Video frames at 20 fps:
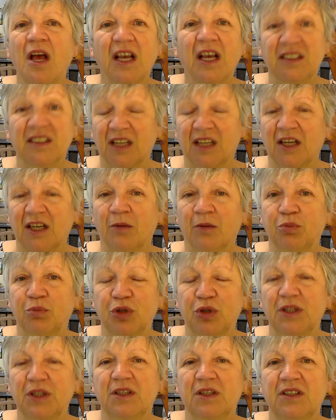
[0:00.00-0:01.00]
It's a
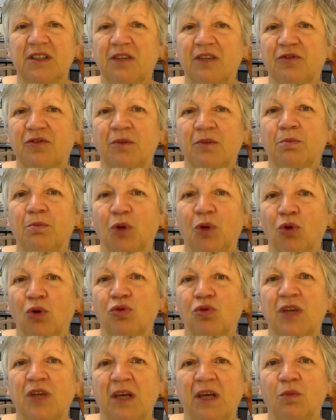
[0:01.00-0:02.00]
completely different
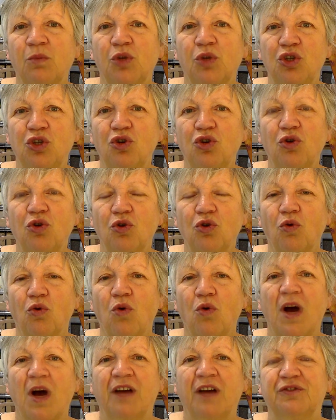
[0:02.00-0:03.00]
ball game when you
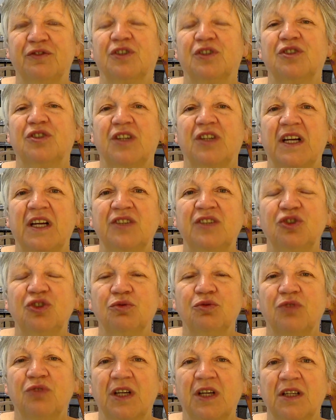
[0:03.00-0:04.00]
go after
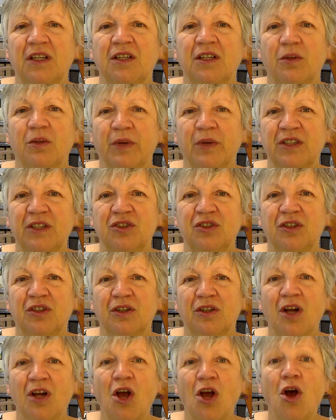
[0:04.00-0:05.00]
torrential rain in the
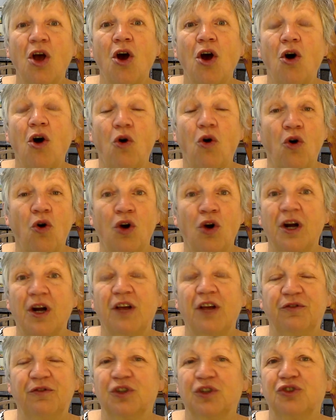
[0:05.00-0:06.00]
winter, or
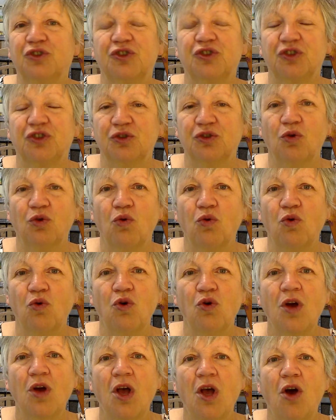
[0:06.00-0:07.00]
if there's
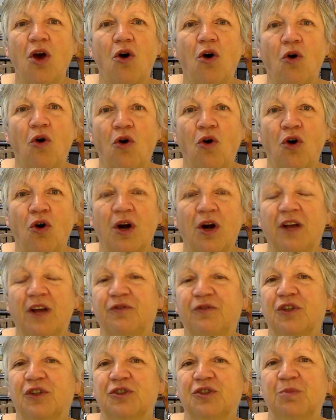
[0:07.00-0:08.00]
snow, or
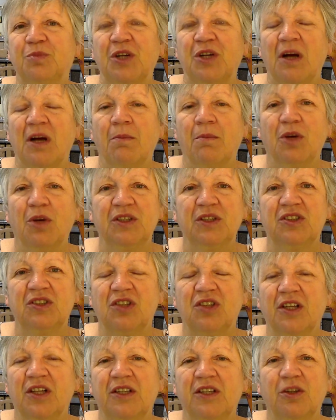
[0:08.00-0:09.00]
if there's been a
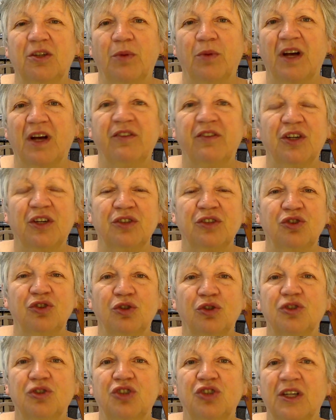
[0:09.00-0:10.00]
mudslide or whatever, and
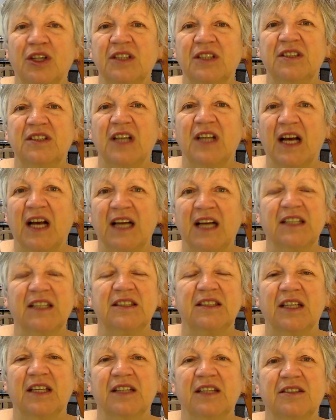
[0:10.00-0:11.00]
you're trying to
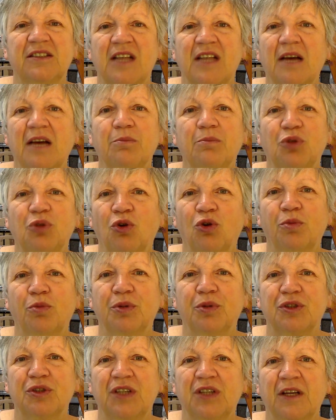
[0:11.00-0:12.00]
access that
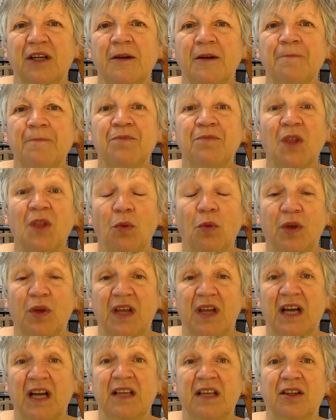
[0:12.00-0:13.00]
property with
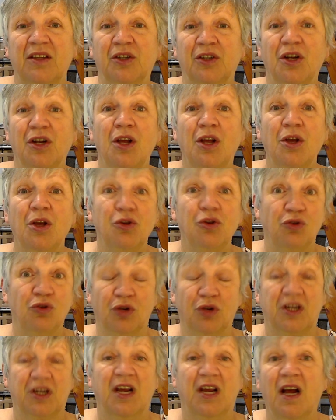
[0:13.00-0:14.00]
either
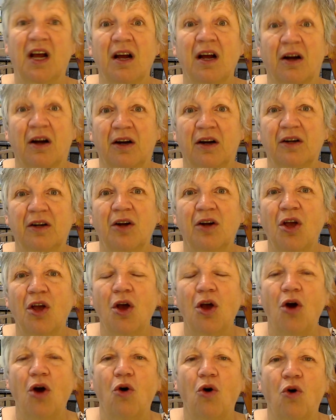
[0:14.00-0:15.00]
your car
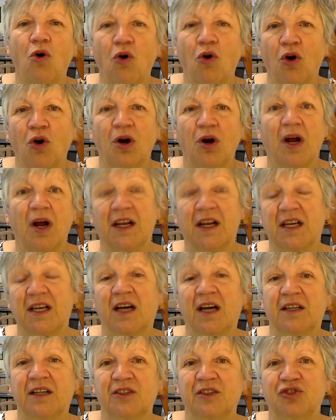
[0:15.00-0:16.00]
or a
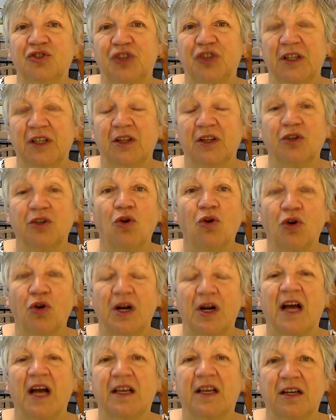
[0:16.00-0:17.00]
car and trailer
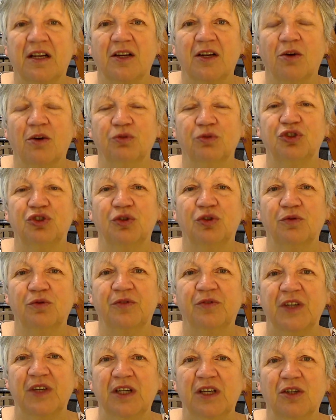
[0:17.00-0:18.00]
or
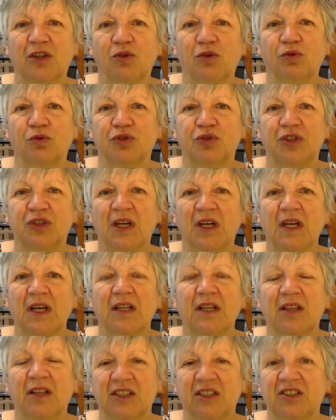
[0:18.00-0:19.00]
agricultural vehicles.
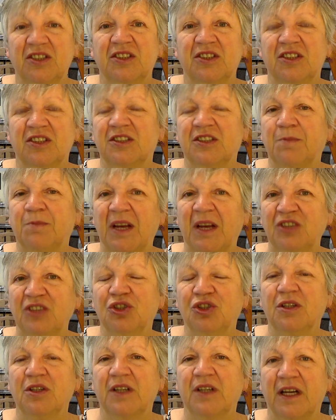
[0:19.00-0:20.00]
This is
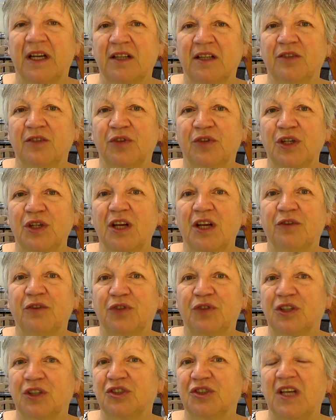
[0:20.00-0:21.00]
especially relevant
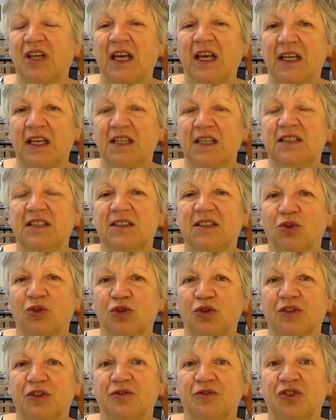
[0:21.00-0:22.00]
if there's any
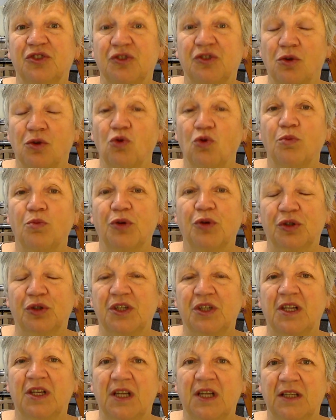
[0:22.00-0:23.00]
sort of slope
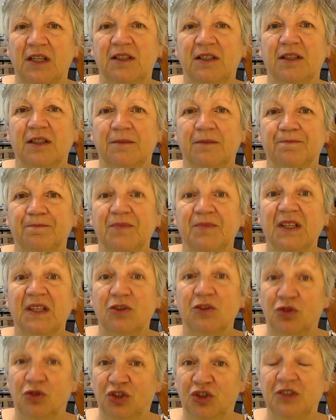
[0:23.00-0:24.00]
or gradient.
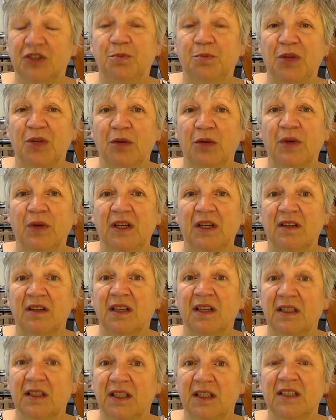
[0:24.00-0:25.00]
So just be aware of
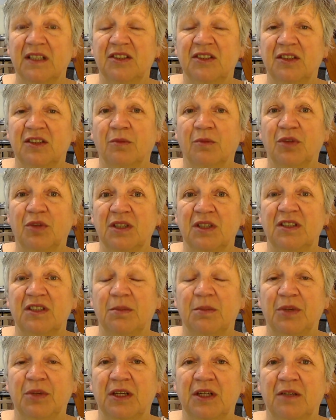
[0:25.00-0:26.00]
that. It is something
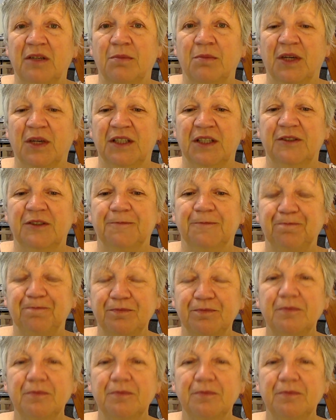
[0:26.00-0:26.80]
to bear in mind.